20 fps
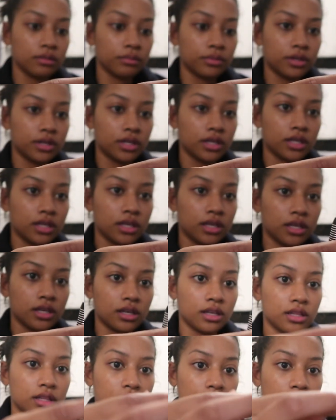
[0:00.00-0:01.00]
put it
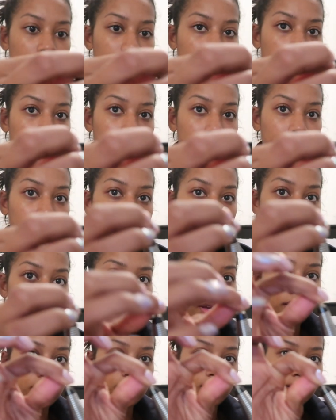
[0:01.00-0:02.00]
in, lock it up,
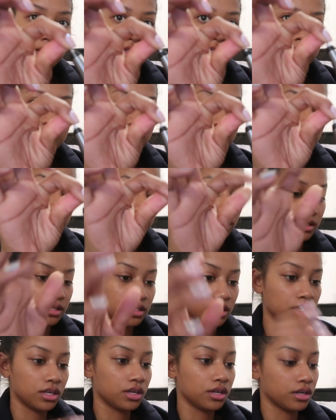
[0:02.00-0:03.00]
and it's nice and
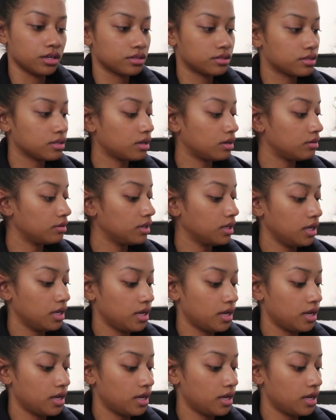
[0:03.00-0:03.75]
secure so